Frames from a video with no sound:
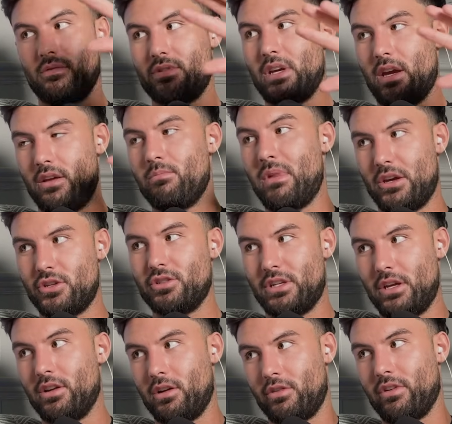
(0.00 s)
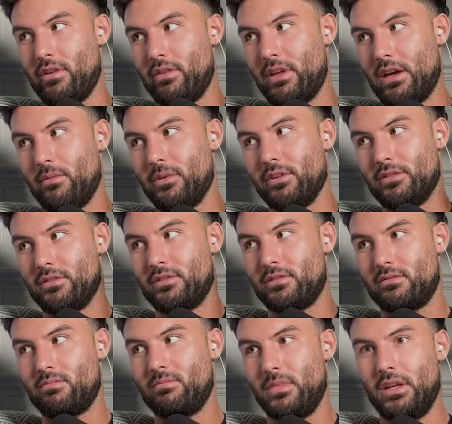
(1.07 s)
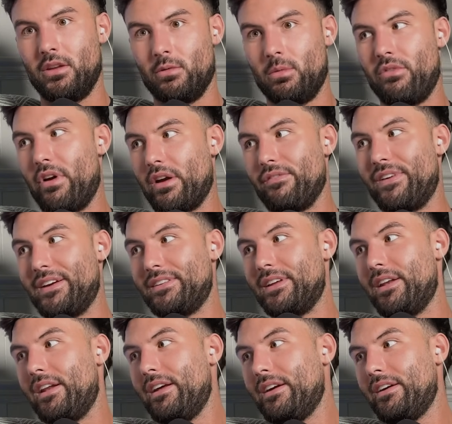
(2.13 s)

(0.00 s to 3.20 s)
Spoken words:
you say no agree with that, because me and you will be fighting.